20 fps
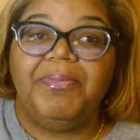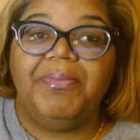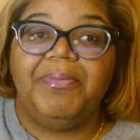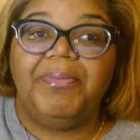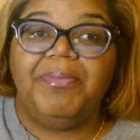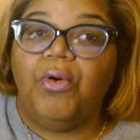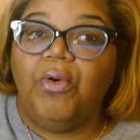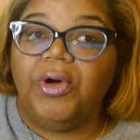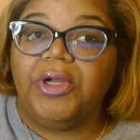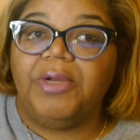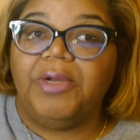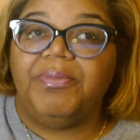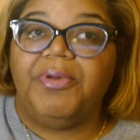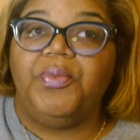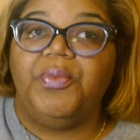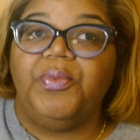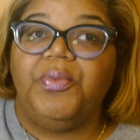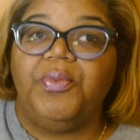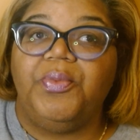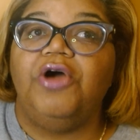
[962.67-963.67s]
that order, but
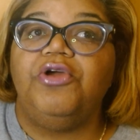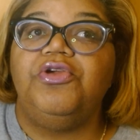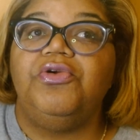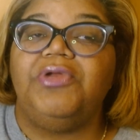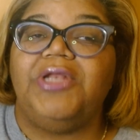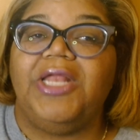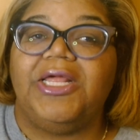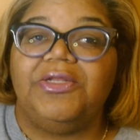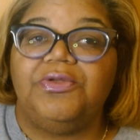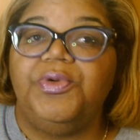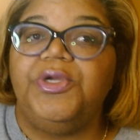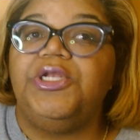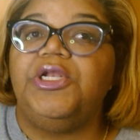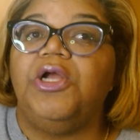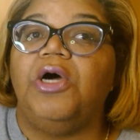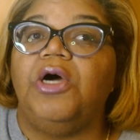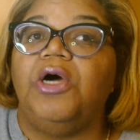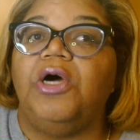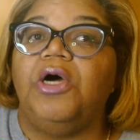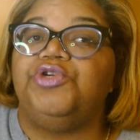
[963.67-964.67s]
we know
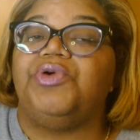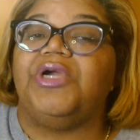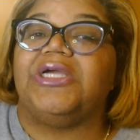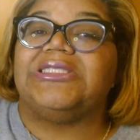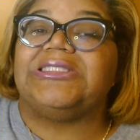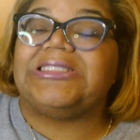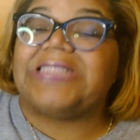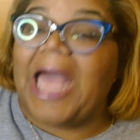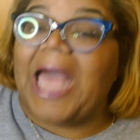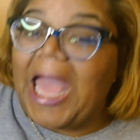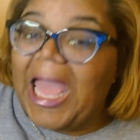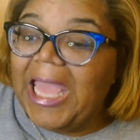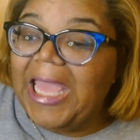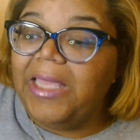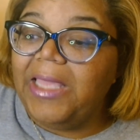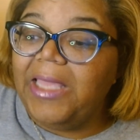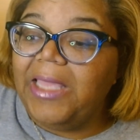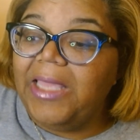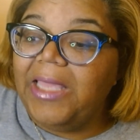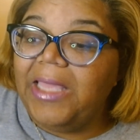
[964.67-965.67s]
that you can
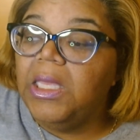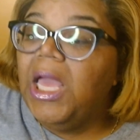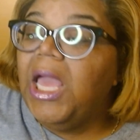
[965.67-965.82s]
sing,